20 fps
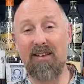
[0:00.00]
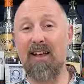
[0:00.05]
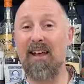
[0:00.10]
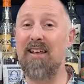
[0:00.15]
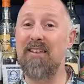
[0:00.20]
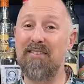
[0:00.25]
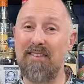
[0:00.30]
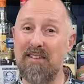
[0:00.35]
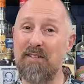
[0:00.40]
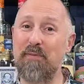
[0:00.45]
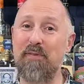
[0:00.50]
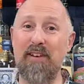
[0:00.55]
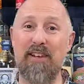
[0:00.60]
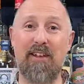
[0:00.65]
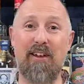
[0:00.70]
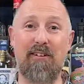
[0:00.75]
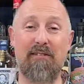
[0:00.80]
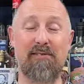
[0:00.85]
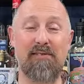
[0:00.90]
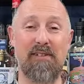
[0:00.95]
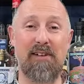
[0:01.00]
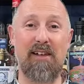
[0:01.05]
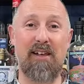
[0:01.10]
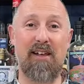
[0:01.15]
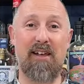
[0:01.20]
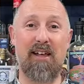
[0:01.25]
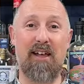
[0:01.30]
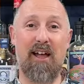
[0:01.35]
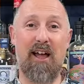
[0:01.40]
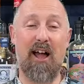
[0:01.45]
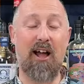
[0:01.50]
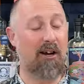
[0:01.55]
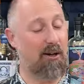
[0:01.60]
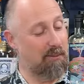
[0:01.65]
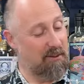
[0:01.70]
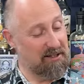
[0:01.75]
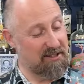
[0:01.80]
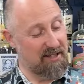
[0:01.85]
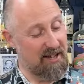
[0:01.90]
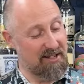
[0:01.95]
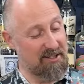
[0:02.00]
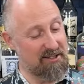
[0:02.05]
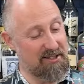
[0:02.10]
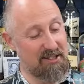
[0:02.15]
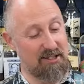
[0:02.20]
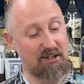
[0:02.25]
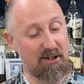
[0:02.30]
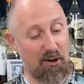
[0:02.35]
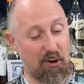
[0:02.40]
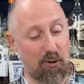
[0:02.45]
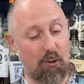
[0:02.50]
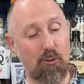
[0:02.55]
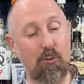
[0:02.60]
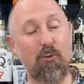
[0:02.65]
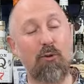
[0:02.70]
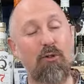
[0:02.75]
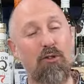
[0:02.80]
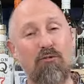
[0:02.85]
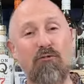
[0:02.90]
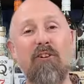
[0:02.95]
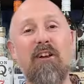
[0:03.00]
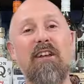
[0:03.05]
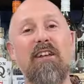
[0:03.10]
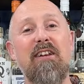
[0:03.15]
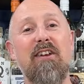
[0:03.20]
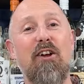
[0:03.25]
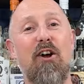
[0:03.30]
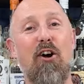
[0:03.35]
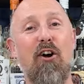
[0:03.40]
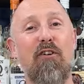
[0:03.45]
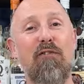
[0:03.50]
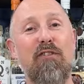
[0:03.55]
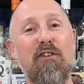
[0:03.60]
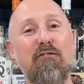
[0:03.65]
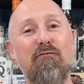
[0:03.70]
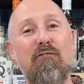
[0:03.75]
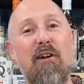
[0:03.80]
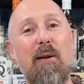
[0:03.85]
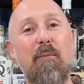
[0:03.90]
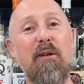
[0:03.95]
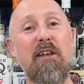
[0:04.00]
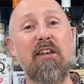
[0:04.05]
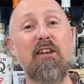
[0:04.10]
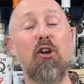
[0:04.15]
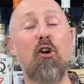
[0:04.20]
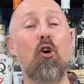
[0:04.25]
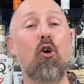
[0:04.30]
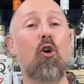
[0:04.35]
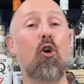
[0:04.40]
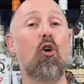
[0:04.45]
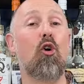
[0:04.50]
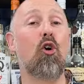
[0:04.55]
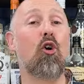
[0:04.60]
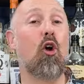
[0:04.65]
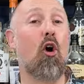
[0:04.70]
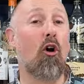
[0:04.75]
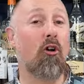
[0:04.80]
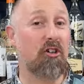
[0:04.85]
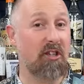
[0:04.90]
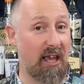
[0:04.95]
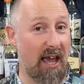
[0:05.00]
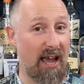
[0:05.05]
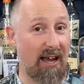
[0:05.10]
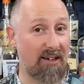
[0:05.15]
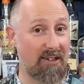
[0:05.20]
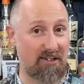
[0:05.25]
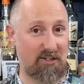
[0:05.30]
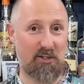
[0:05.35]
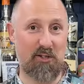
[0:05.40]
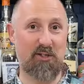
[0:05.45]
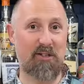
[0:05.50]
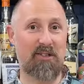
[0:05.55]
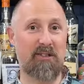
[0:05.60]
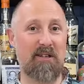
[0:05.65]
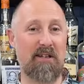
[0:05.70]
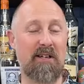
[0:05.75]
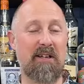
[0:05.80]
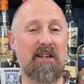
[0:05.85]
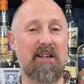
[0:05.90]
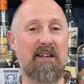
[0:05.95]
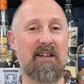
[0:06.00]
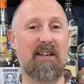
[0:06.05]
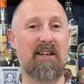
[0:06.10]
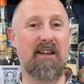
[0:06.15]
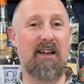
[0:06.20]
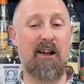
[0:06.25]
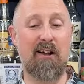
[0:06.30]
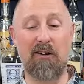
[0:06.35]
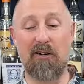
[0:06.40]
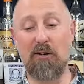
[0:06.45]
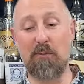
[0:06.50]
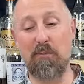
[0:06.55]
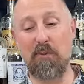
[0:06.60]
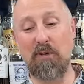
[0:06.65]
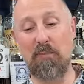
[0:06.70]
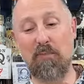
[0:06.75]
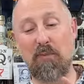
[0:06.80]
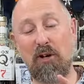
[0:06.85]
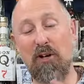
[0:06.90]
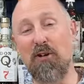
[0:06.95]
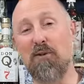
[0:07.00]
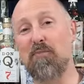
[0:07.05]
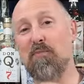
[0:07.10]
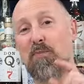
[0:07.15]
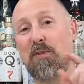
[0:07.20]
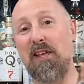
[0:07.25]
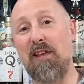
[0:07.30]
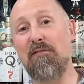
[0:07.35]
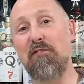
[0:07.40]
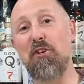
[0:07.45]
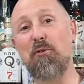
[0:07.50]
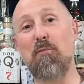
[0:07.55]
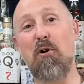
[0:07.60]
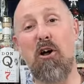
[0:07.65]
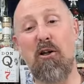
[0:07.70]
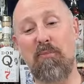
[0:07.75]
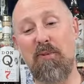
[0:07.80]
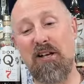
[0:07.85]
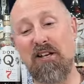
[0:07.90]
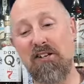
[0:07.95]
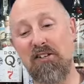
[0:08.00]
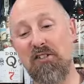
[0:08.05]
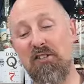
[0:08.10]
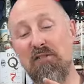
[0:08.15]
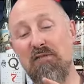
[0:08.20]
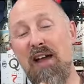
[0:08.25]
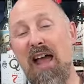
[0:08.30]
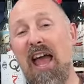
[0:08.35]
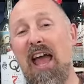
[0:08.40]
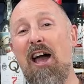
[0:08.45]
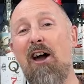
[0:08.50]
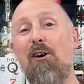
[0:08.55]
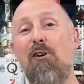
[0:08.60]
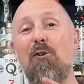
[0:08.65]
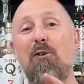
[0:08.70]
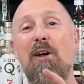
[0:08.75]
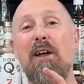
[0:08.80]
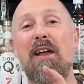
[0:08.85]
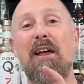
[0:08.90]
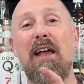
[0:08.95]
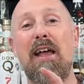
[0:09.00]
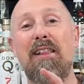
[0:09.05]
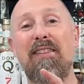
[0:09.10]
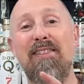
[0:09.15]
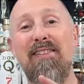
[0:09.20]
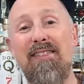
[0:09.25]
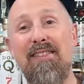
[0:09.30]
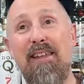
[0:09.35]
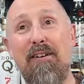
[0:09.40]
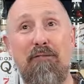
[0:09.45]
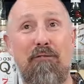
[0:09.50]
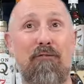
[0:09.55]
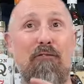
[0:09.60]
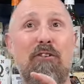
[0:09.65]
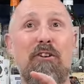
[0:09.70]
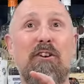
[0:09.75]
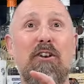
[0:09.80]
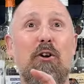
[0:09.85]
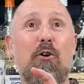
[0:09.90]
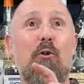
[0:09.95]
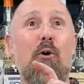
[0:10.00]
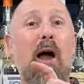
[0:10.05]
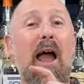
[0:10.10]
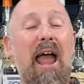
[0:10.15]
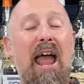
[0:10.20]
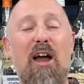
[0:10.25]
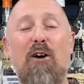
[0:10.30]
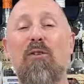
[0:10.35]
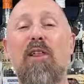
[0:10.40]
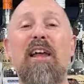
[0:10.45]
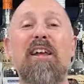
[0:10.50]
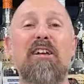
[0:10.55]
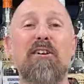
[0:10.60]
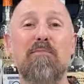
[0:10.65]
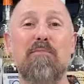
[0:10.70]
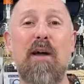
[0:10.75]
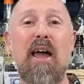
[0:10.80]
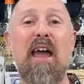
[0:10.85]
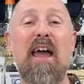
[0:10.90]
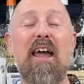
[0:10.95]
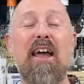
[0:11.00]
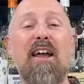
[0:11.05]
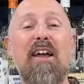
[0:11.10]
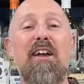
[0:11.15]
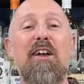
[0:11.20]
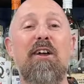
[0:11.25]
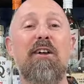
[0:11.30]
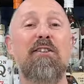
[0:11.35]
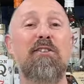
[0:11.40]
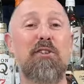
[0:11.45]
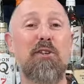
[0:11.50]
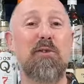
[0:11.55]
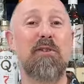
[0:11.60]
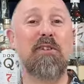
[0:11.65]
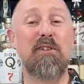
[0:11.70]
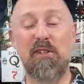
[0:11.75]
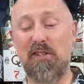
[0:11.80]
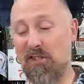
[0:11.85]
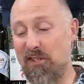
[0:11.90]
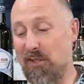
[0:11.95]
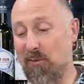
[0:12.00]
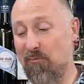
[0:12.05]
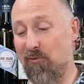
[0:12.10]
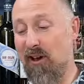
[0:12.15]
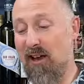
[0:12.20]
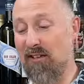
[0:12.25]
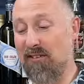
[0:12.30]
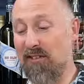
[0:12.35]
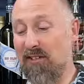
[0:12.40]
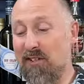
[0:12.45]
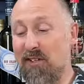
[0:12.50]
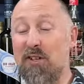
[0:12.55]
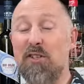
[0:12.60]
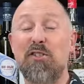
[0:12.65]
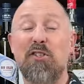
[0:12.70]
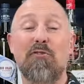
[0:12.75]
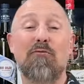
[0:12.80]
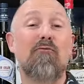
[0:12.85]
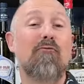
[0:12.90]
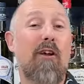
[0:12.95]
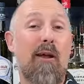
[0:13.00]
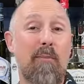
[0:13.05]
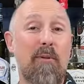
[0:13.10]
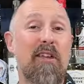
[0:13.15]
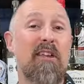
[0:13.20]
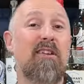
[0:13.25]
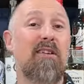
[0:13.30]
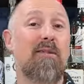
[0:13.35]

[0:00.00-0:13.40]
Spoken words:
In this video, I'm going to be tasting all 3 of the Remy cognacs. I'm going to be giving you my opinions of how different or how they compare to the sister brand St Remy